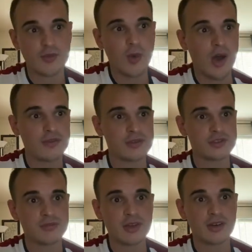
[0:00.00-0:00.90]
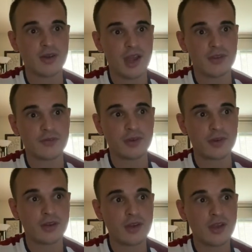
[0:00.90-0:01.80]
waffles have been around
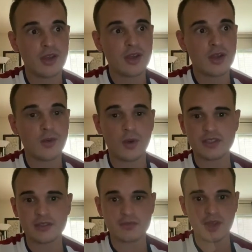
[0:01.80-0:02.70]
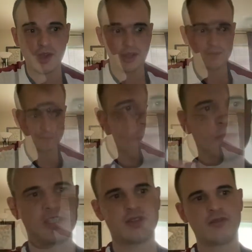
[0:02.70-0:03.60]
for quite some time.
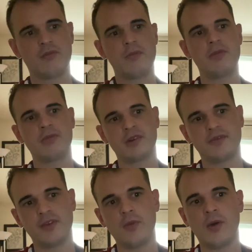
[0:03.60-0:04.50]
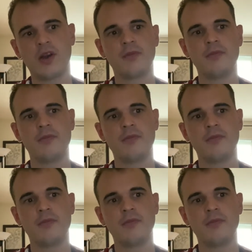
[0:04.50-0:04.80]
So remember, if you want to